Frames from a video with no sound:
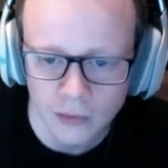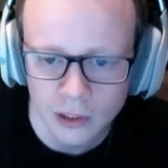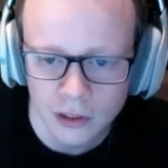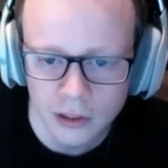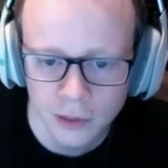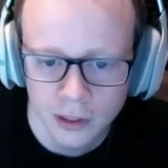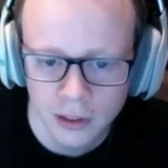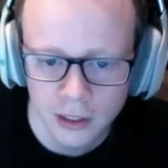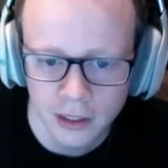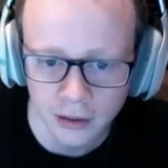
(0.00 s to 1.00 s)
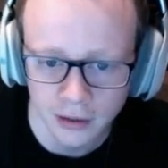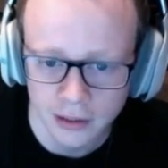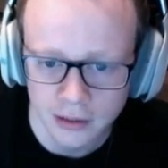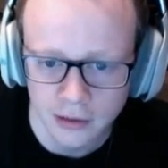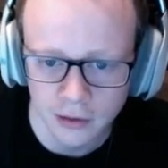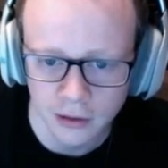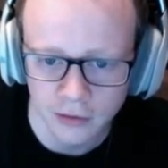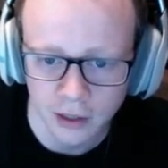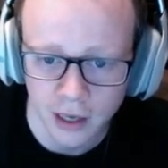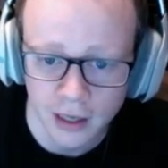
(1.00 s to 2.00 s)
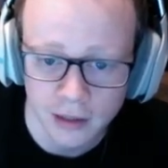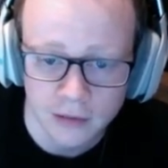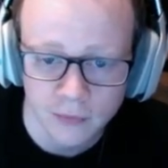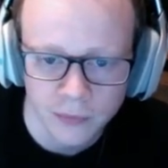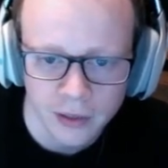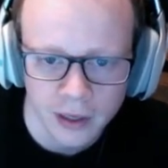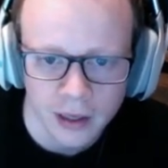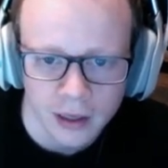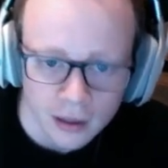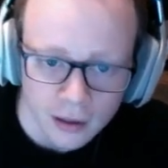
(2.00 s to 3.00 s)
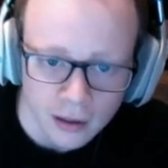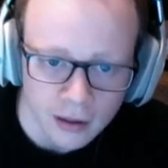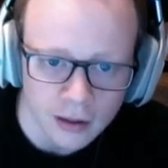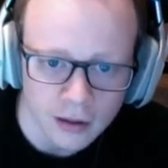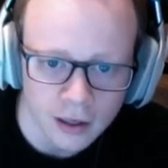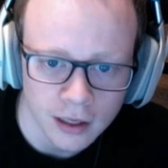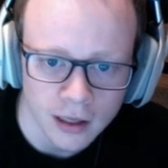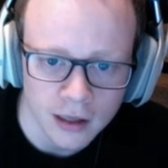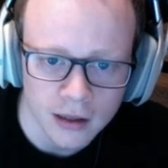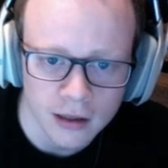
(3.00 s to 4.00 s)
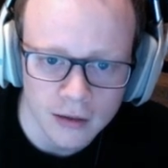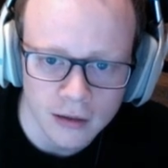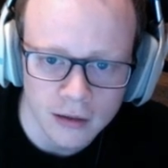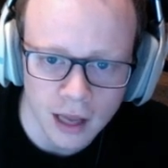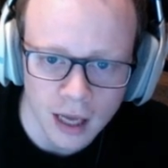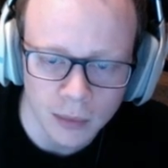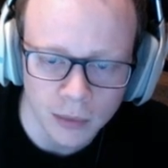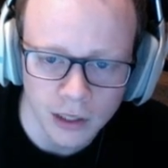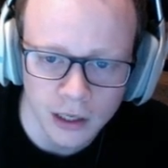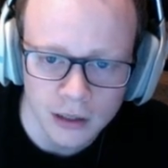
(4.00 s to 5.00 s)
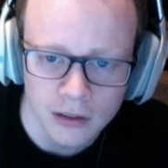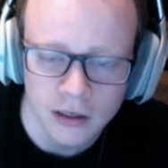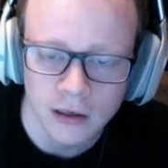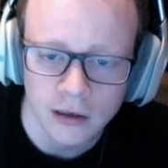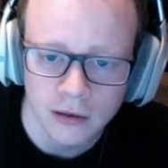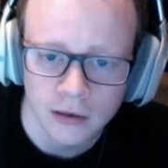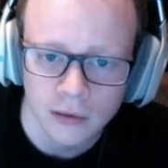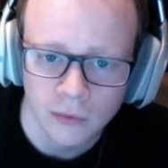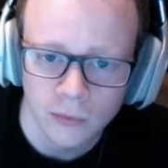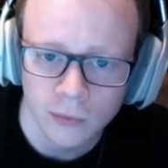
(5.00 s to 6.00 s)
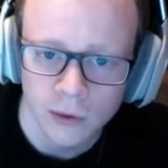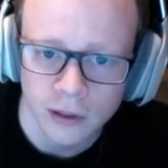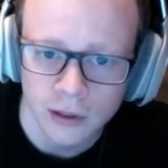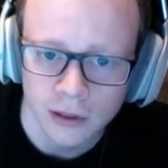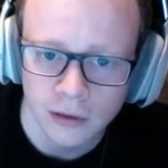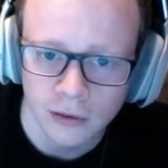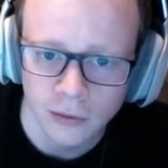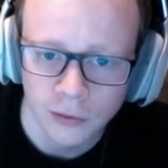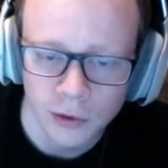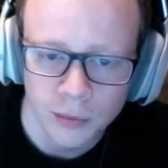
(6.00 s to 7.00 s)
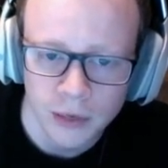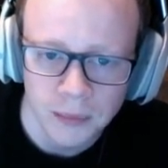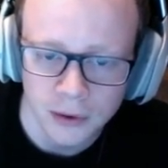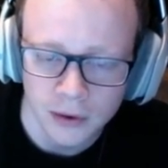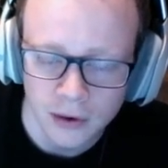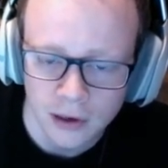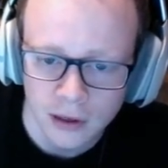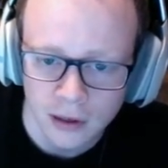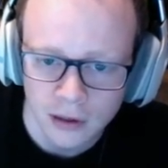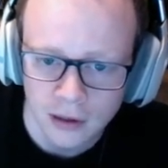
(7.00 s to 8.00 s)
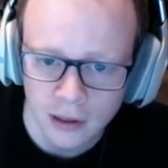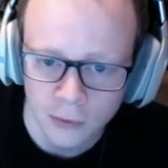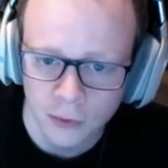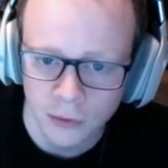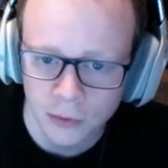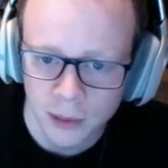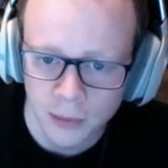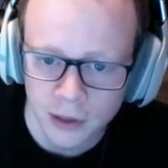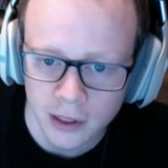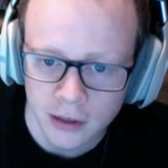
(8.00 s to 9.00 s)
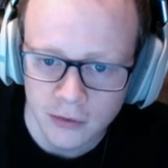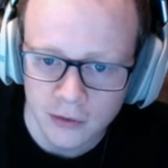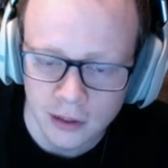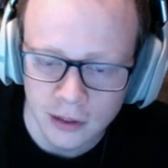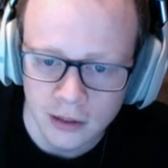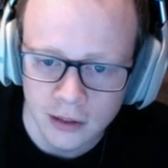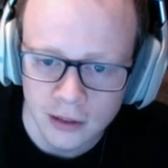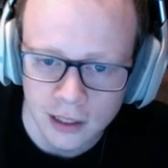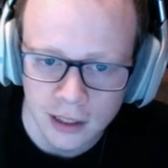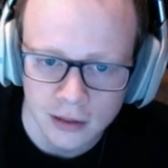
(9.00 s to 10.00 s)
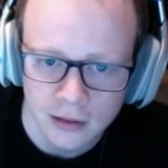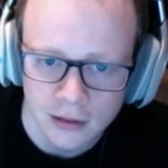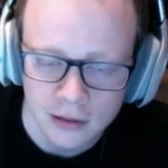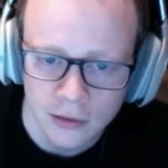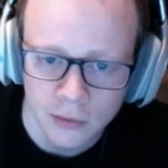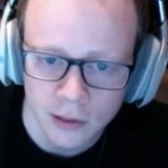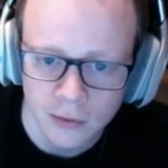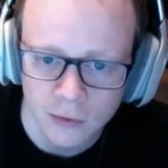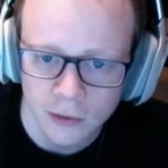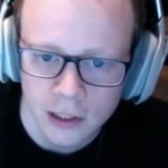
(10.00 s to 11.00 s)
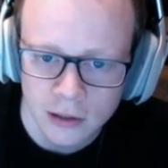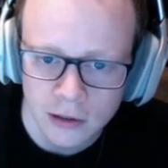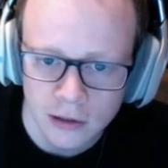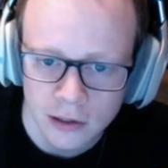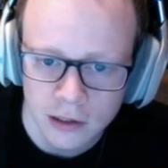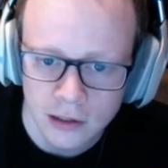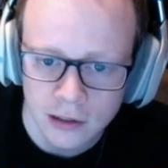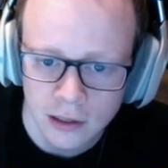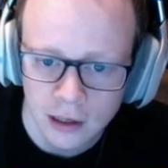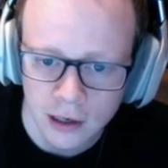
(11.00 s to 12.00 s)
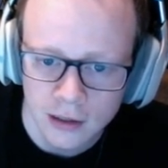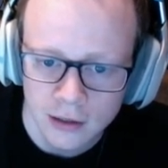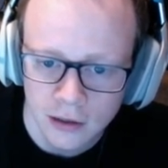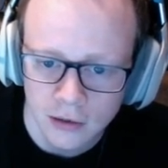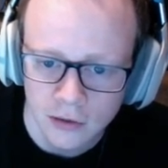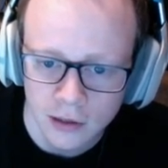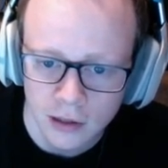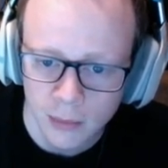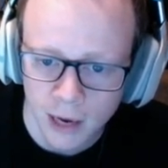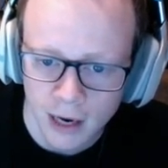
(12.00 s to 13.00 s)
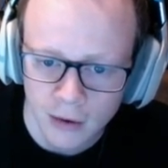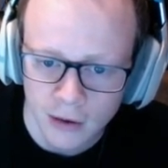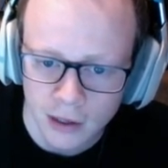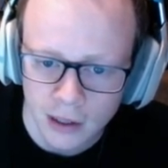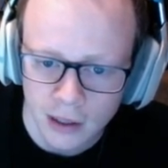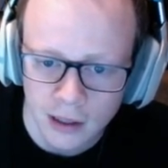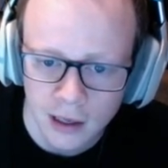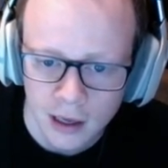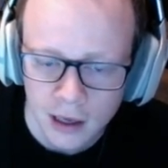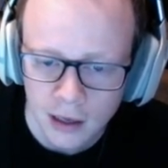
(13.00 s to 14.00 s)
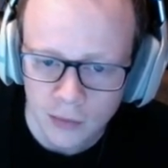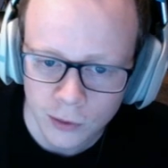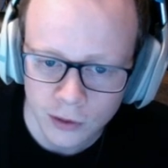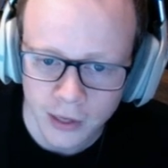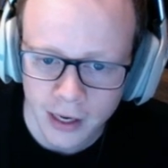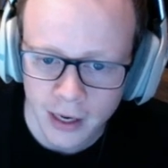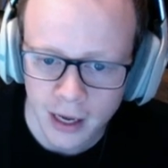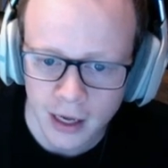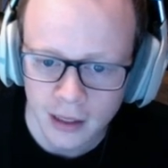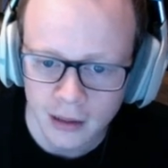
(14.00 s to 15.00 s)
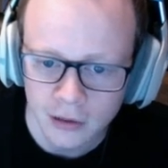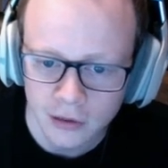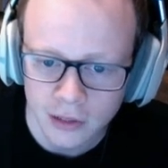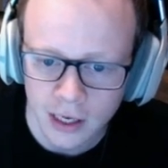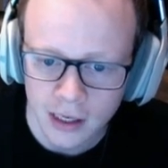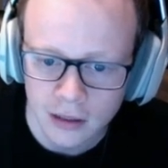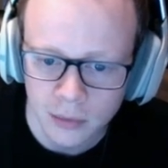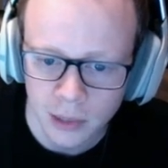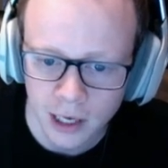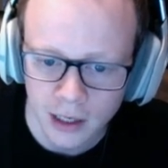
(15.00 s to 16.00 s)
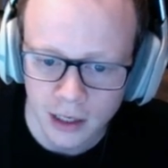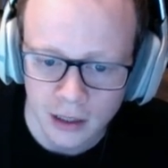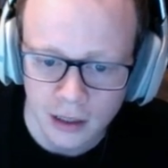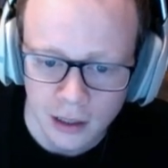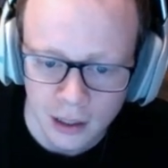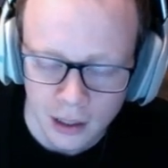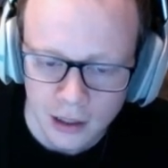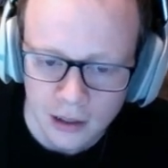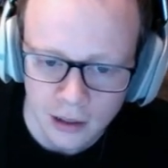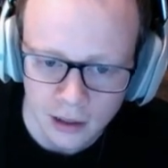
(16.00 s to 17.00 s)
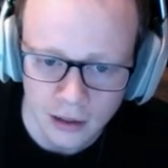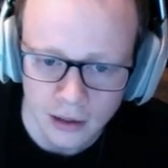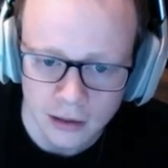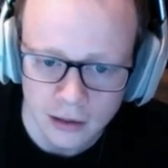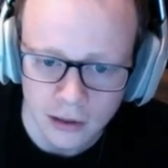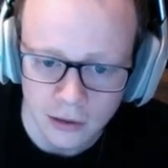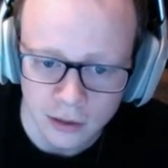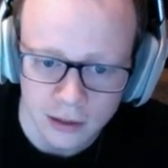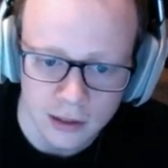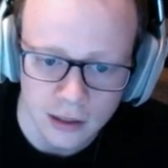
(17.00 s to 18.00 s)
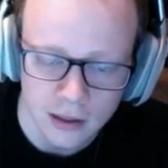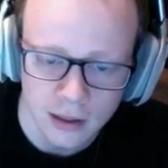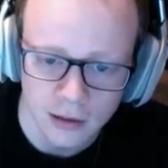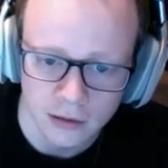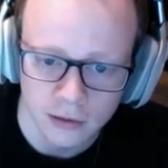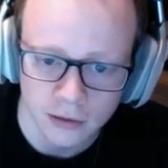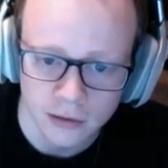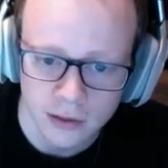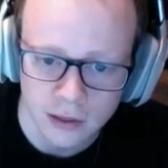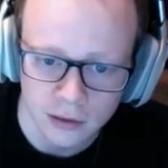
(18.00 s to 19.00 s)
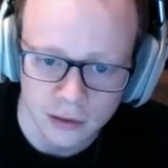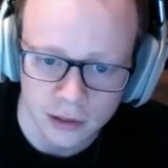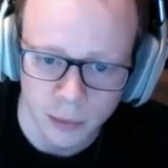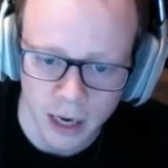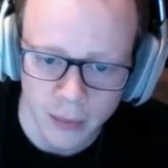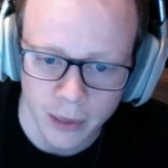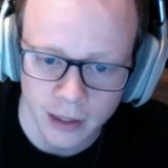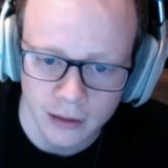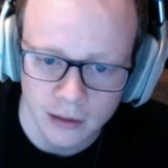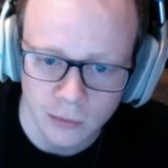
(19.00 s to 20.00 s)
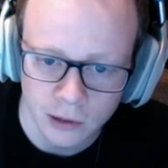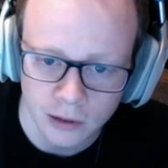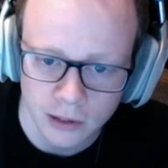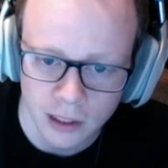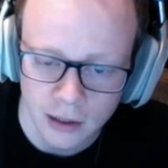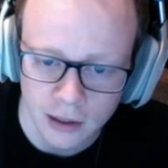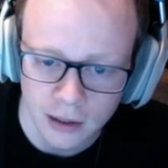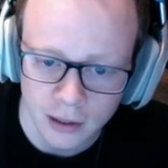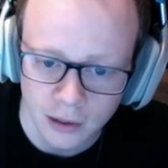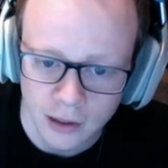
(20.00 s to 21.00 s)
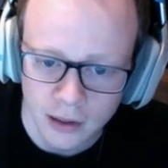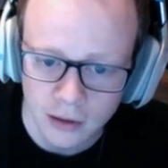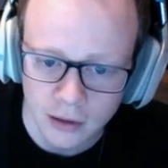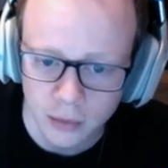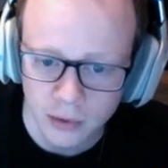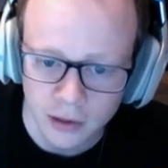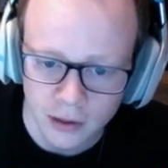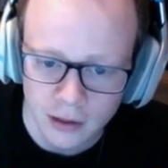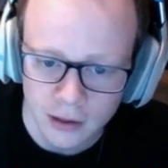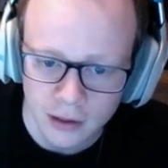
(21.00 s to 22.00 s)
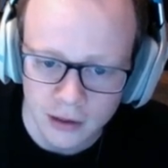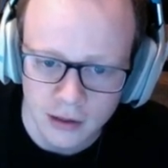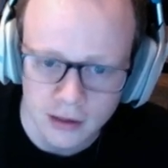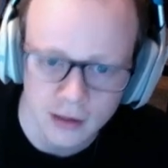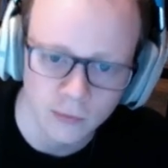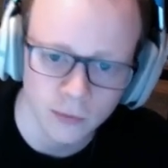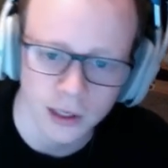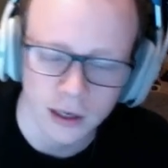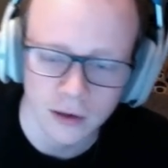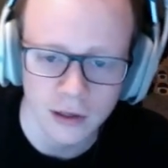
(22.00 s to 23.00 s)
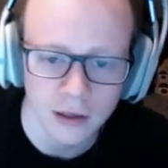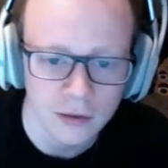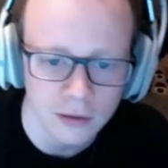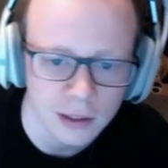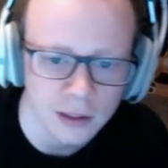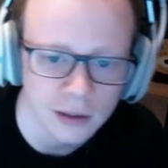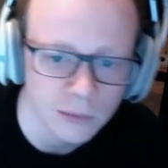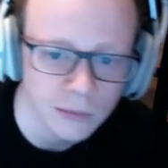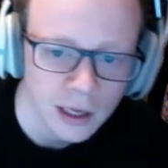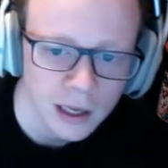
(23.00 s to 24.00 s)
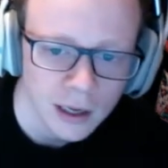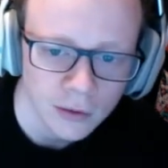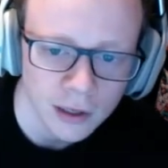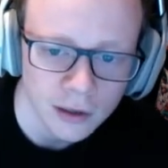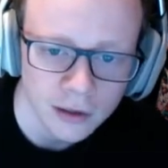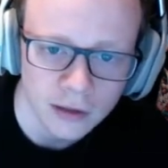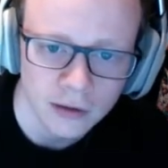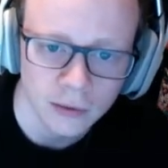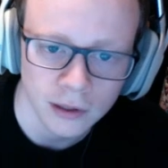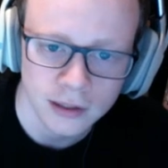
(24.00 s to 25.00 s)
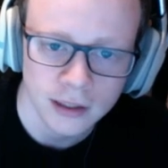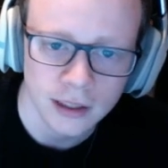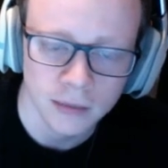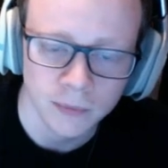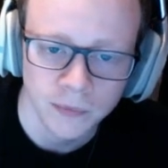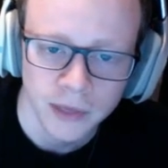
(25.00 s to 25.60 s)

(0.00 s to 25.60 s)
So we delete all these irrelevant ads. Okay, the application will remember. It will remember that you've deleted these ads. So when it researches on its own in the background again, it will not add those ads back in to your list here. It'll just bypass them. It'll say, nope, we know that you deleted them. We know that you don't want to see them.